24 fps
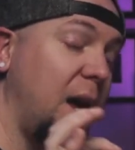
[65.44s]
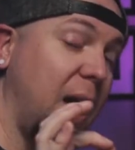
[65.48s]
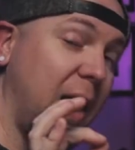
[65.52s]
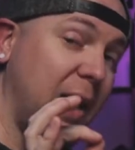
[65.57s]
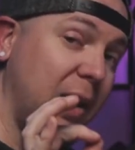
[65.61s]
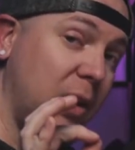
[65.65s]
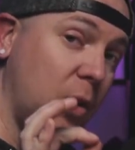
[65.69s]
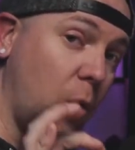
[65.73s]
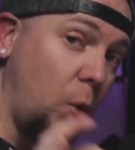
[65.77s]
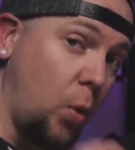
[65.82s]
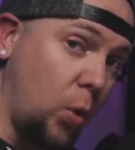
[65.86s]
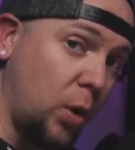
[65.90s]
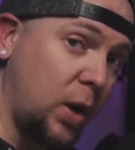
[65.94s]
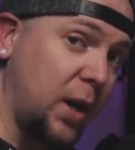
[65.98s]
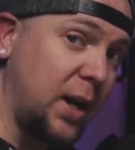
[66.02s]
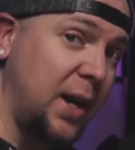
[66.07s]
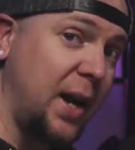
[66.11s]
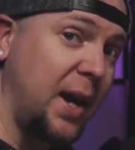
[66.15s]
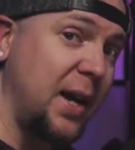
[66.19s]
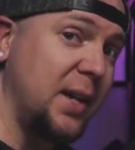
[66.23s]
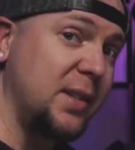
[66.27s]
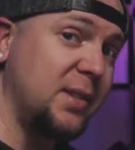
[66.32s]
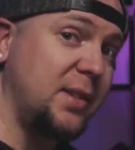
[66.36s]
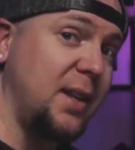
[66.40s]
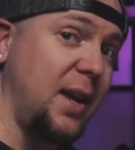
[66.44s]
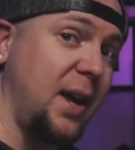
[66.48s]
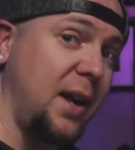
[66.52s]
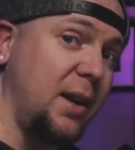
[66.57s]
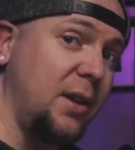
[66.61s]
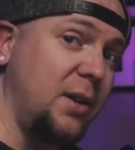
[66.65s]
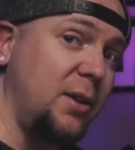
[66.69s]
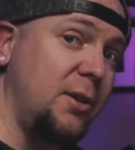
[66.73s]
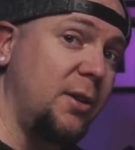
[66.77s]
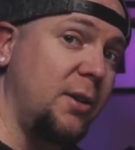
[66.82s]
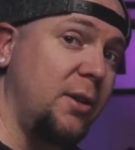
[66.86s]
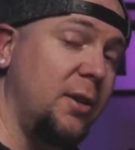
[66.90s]
An organized
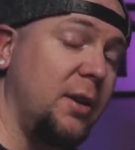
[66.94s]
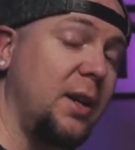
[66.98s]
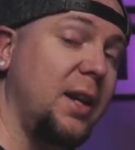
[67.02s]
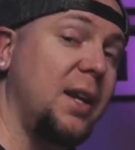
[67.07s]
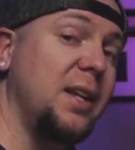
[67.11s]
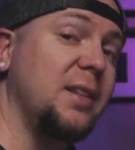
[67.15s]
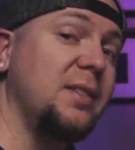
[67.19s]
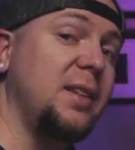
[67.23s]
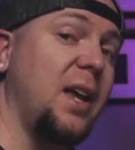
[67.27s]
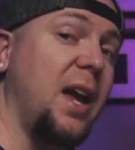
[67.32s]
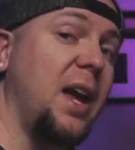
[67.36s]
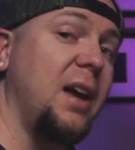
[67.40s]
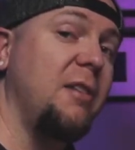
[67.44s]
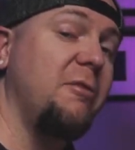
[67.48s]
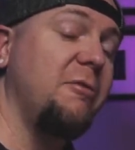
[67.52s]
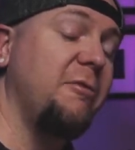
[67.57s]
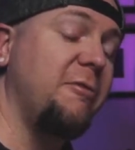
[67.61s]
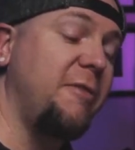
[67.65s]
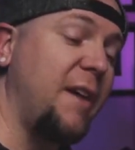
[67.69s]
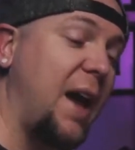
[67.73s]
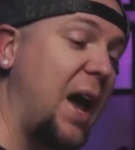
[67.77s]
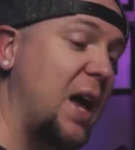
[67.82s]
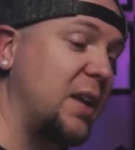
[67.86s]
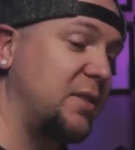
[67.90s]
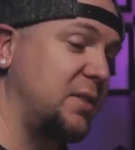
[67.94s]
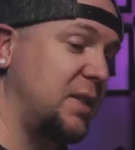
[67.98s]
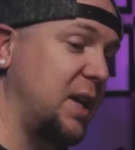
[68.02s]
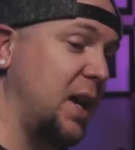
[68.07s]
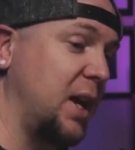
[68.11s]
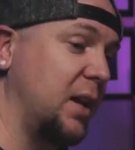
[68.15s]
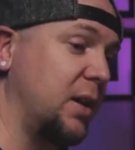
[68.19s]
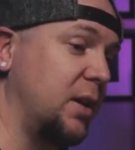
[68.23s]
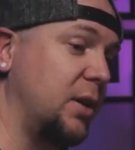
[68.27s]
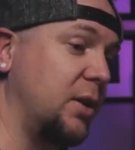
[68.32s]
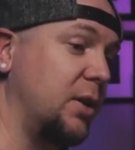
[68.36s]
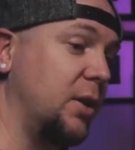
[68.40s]
editor is a fast
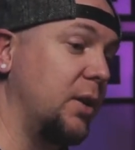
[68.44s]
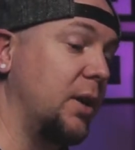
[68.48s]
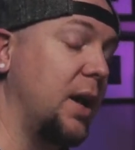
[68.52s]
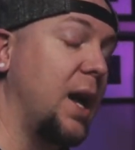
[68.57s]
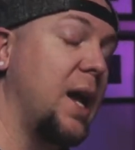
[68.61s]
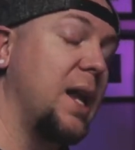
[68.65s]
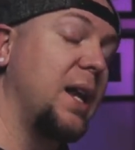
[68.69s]
editor,